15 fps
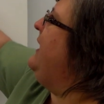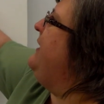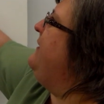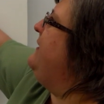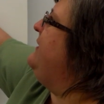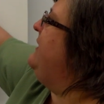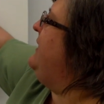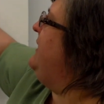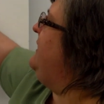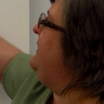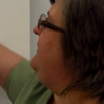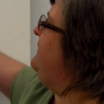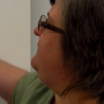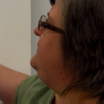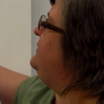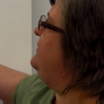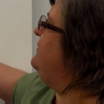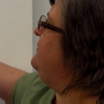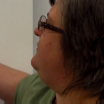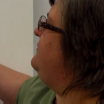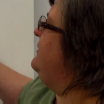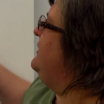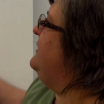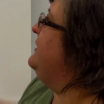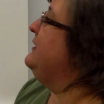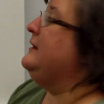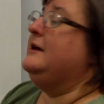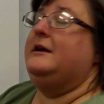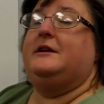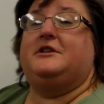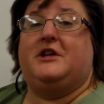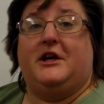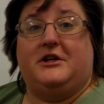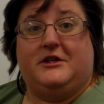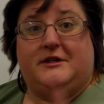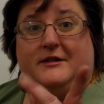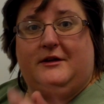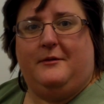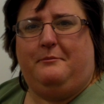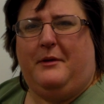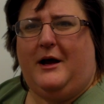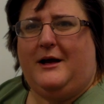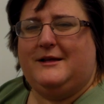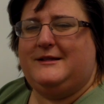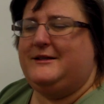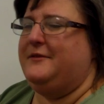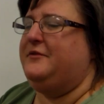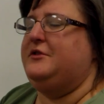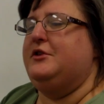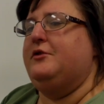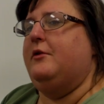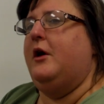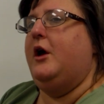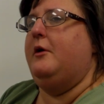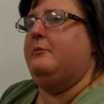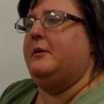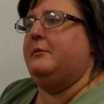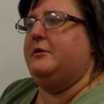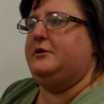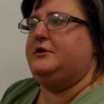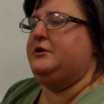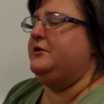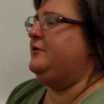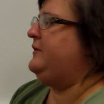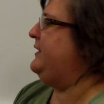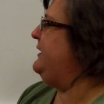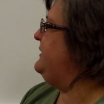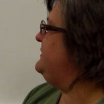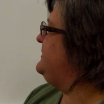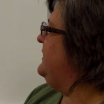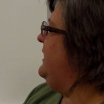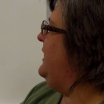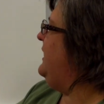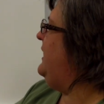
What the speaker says: and the negative 2 changes to a positive 2. Remember 2 things.